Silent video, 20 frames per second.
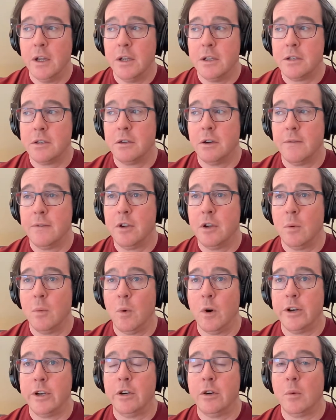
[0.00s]
So if you
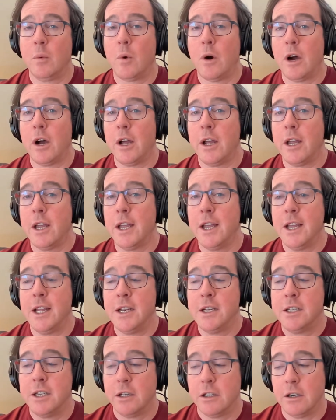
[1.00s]
wonder why
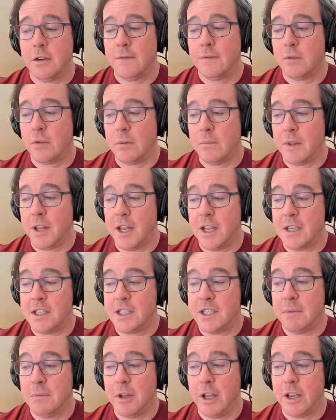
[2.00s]
in Terraform things
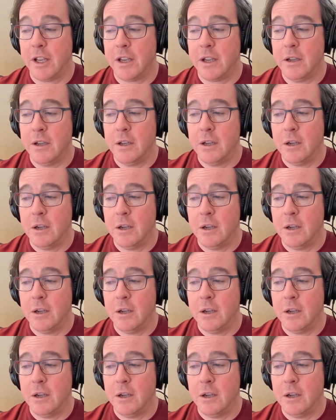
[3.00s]
seem like,